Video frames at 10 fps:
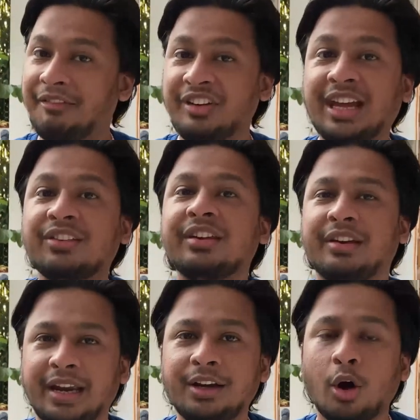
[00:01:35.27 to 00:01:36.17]

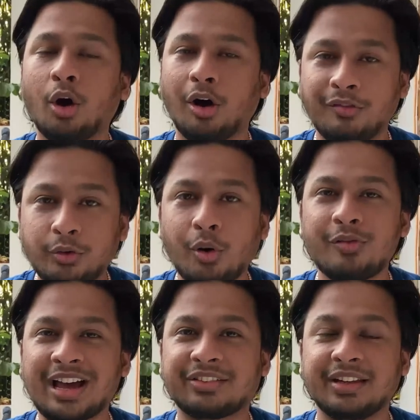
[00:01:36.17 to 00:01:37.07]
Efficacy rate of
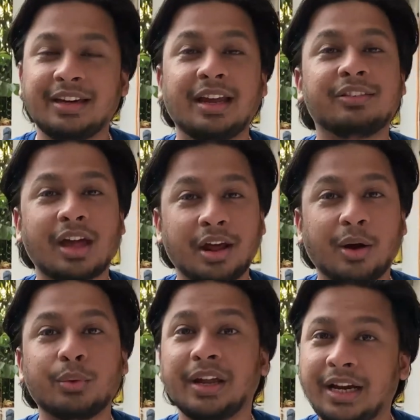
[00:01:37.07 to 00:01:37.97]
COVAXIN is
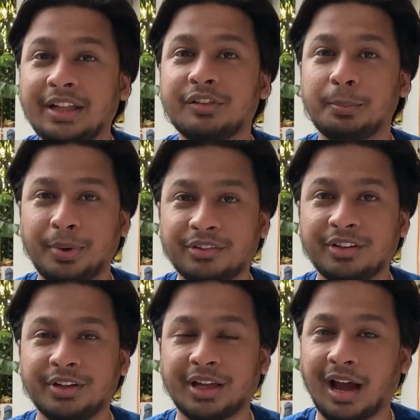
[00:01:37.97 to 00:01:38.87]
around
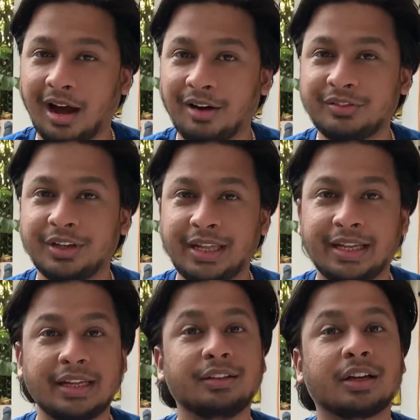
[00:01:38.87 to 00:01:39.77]
81% after
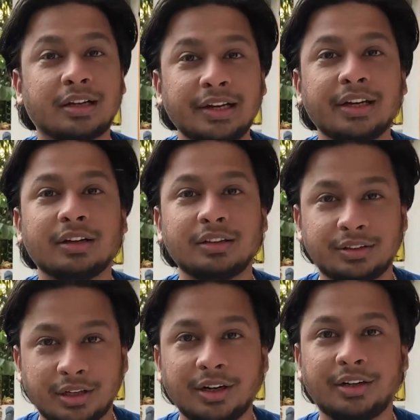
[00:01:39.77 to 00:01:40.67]
taking the clinical
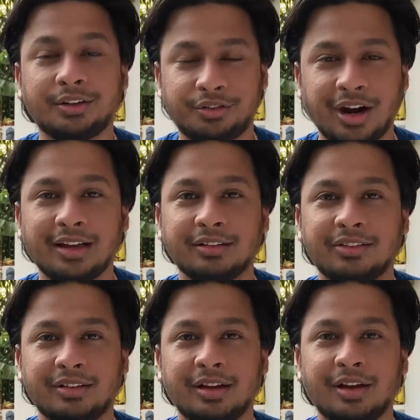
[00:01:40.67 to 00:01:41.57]
third trials.